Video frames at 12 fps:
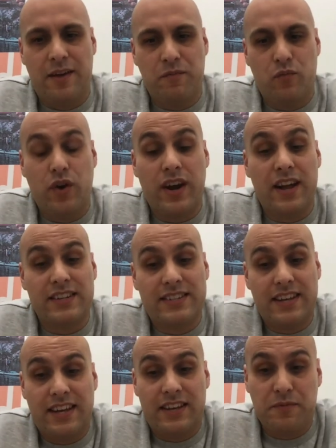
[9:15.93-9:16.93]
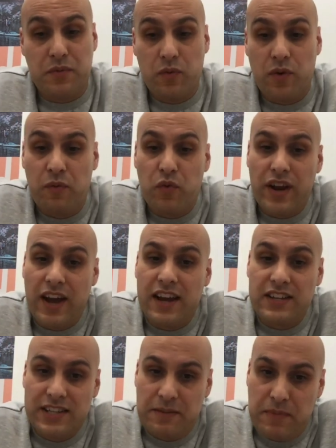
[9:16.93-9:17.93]
When I say #1, what I
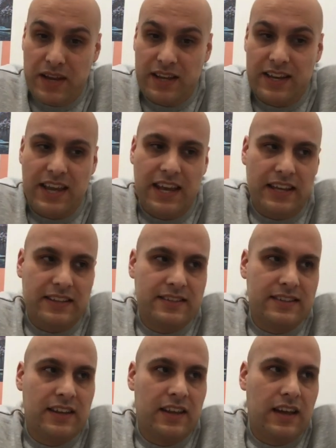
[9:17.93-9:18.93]
actually mean is